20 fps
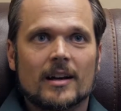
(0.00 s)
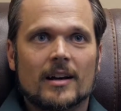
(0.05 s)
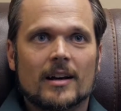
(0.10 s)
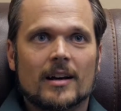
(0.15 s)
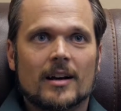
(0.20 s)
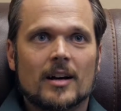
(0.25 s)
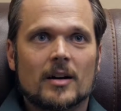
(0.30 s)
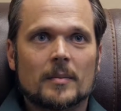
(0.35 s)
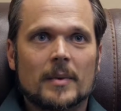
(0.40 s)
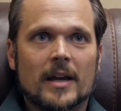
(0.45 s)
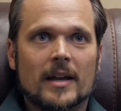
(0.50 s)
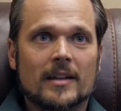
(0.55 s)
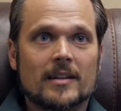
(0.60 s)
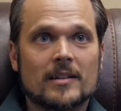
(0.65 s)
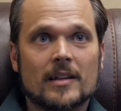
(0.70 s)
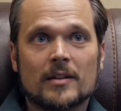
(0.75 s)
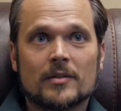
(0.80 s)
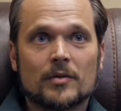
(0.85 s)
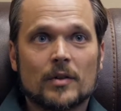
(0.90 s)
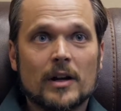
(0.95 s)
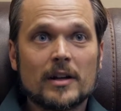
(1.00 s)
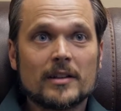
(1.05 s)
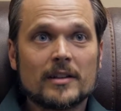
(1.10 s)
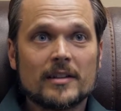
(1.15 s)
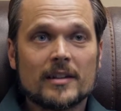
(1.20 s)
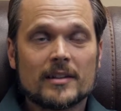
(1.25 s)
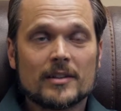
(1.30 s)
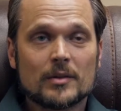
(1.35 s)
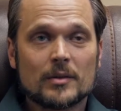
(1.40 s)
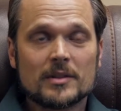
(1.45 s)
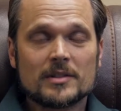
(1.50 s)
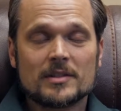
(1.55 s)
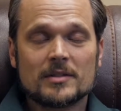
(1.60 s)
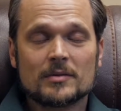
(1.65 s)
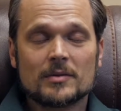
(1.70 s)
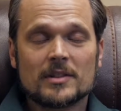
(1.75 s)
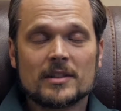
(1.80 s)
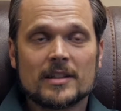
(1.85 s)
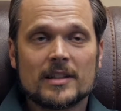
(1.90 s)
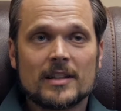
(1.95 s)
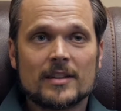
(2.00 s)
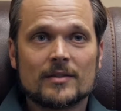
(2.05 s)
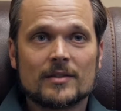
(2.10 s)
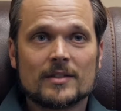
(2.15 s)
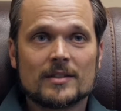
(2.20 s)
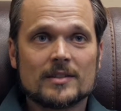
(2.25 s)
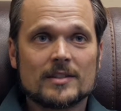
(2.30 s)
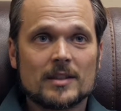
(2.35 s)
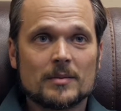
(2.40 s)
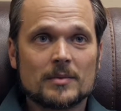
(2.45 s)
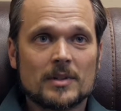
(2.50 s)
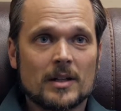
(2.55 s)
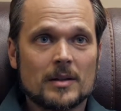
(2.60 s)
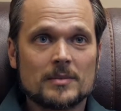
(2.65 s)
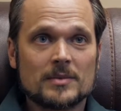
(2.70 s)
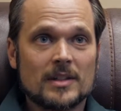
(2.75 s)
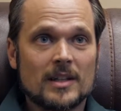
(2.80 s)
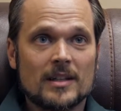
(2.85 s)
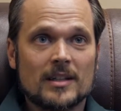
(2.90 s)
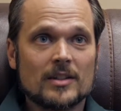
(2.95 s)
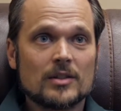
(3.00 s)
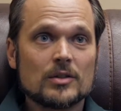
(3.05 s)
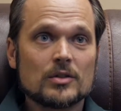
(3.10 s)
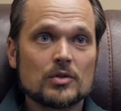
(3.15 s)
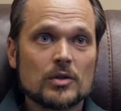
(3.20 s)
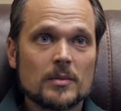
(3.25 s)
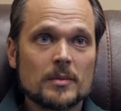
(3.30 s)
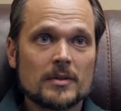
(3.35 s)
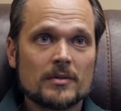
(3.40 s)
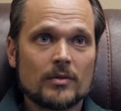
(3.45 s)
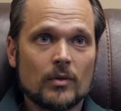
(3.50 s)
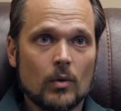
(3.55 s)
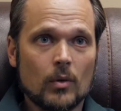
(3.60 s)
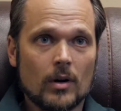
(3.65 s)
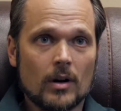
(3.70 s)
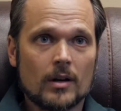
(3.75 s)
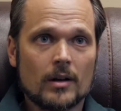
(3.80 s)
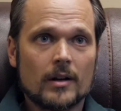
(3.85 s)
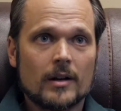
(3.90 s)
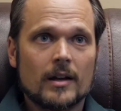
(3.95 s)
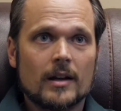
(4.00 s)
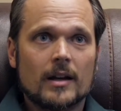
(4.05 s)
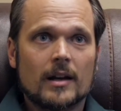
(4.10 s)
And frankly, that there isn't really even sometimes any good treatment for.